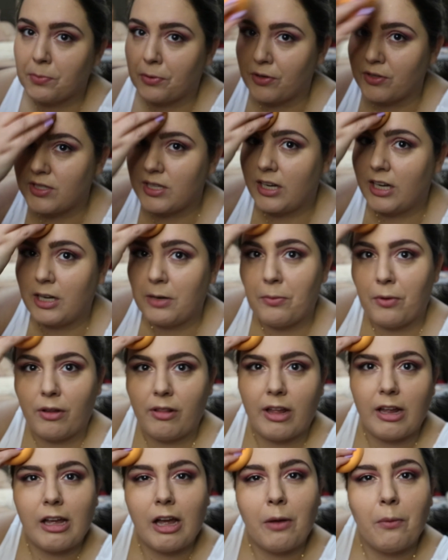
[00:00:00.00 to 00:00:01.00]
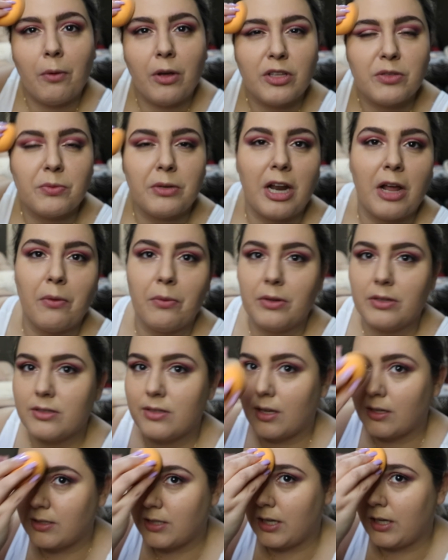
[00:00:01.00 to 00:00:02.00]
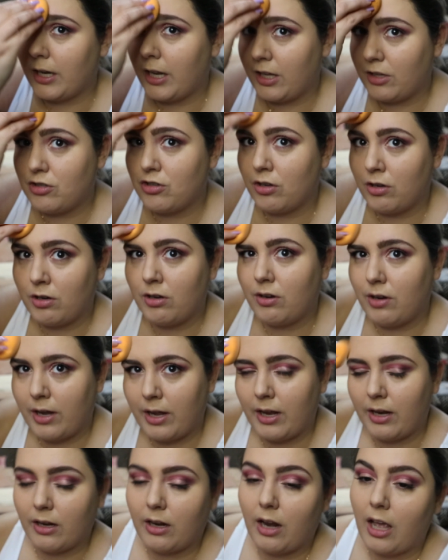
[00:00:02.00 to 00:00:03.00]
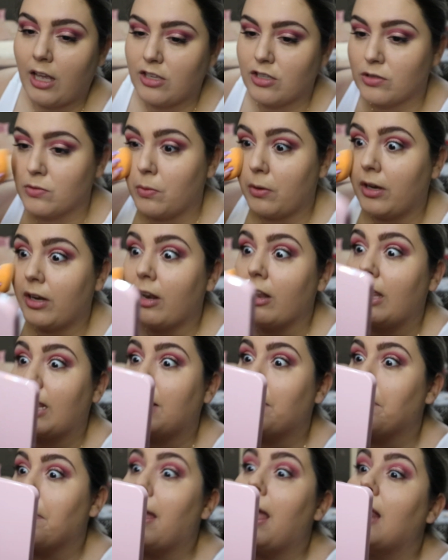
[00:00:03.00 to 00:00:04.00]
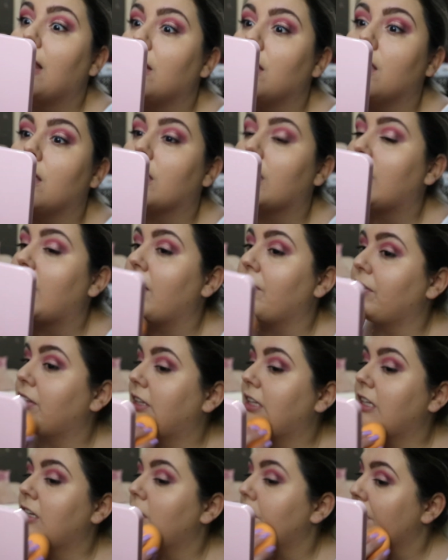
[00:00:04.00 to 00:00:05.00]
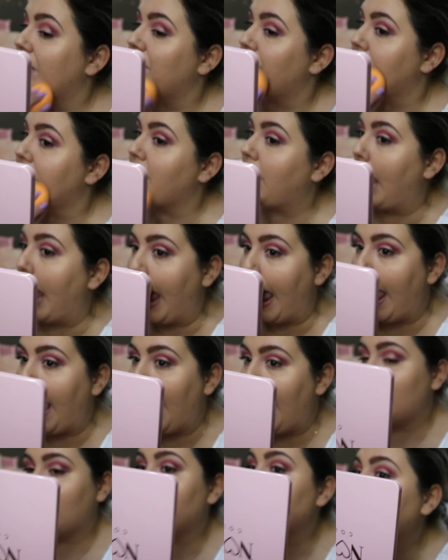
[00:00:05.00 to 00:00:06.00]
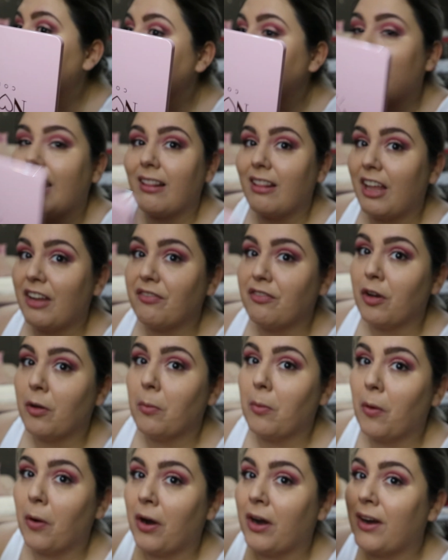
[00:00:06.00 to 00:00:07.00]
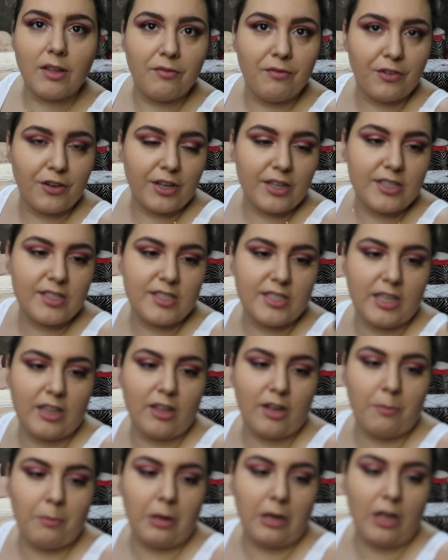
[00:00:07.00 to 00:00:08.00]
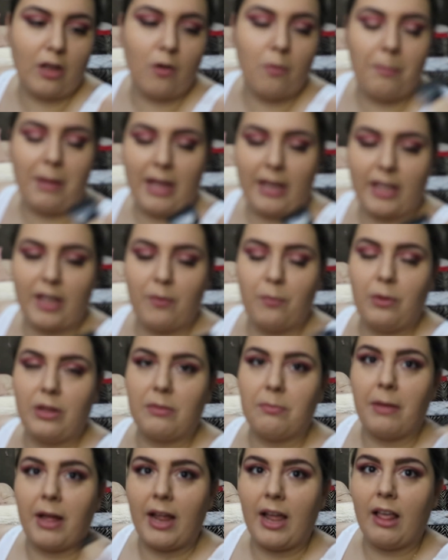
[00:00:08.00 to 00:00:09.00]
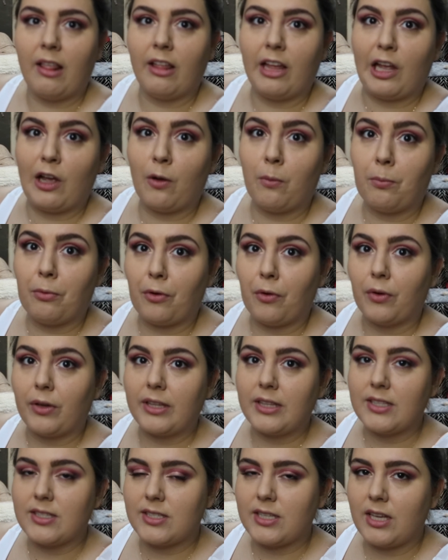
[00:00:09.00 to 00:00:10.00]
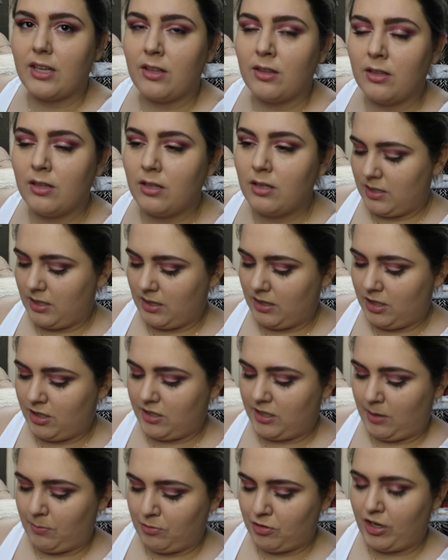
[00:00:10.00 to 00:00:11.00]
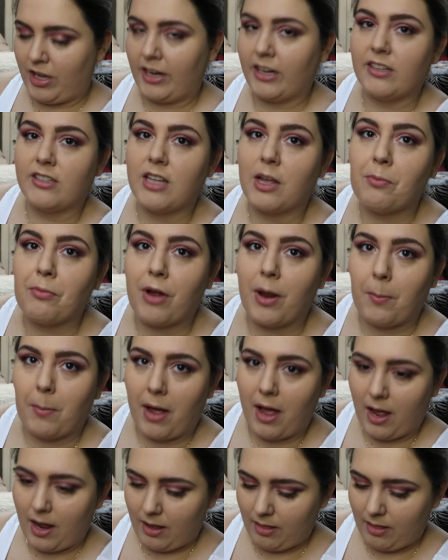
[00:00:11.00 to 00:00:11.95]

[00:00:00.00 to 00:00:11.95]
person anymore like I was when I was a teenager, and I just wanted to like a matte look and everything would be flat. Not about that life no more. Then for concealer, I'm gonna go back in with my LA Girl Pro Conceal. It's in the same shade as I prime my